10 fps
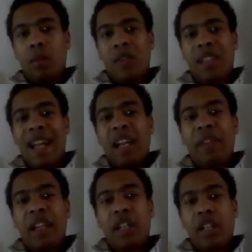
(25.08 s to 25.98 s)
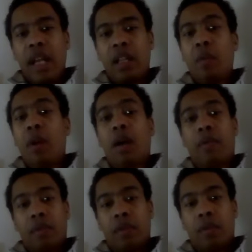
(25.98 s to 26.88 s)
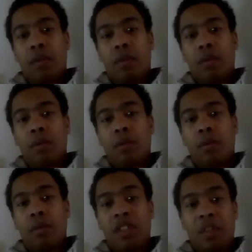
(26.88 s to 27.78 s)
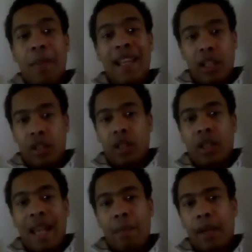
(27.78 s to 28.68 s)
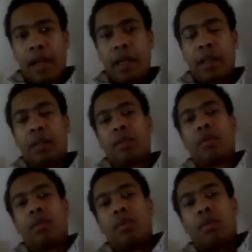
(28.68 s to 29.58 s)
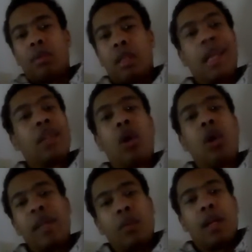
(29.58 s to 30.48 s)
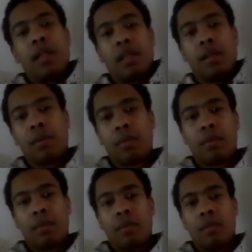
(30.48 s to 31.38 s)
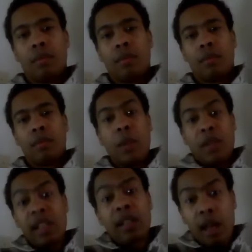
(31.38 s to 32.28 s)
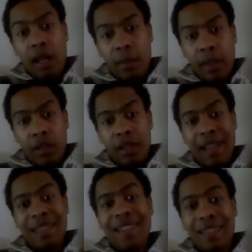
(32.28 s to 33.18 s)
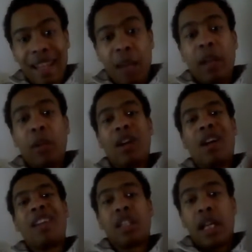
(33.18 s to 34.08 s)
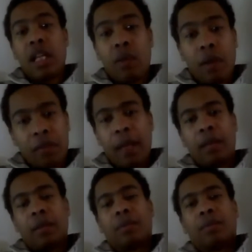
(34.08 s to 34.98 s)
was kind of in the shadow of the Spanish Empire. It always was. They were still autonomous, did their thing, but were under the shadow of Spain.